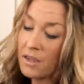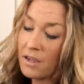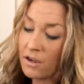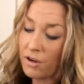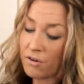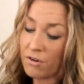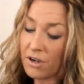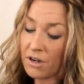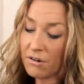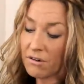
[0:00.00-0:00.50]

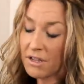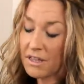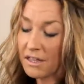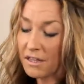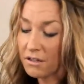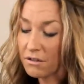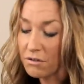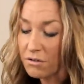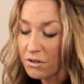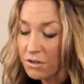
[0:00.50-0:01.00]
greenery that
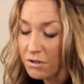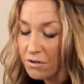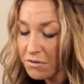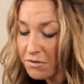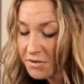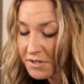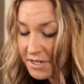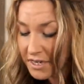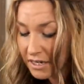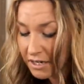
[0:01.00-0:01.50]
you
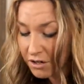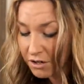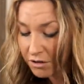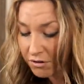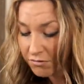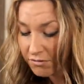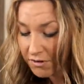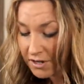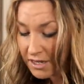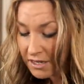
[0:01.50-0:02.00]
use in your
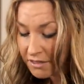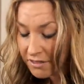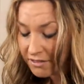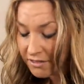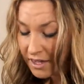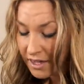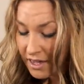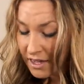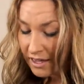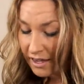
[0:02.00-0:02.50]
wreath.
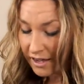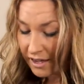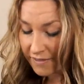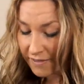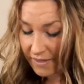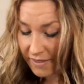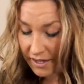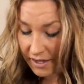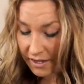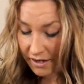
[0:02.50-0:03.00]
And
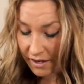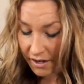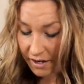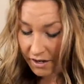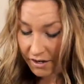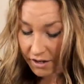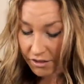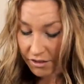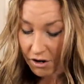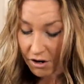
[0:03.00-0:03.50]
then
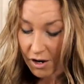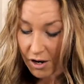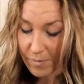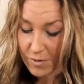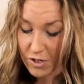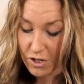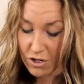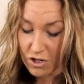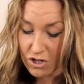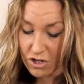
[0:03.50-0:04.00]
another
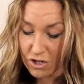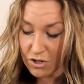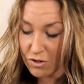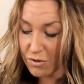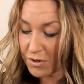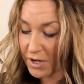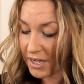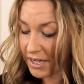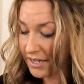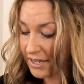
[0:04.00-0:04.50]
option too
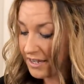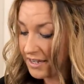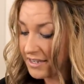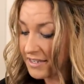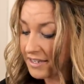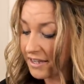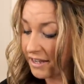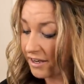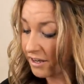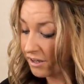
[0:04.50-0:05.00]
is,
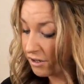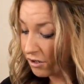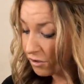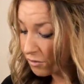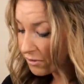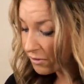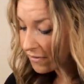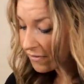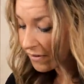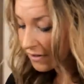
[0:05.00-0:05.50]
and I know
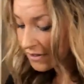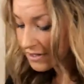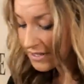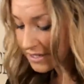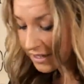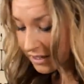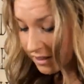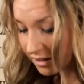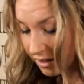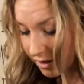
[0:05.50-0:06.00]
we've all
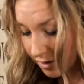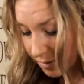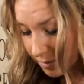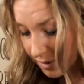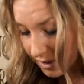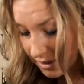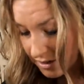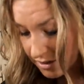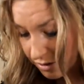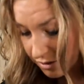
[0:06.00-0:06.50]
seen them,
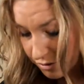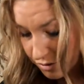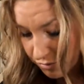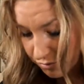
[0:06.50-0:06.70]
is those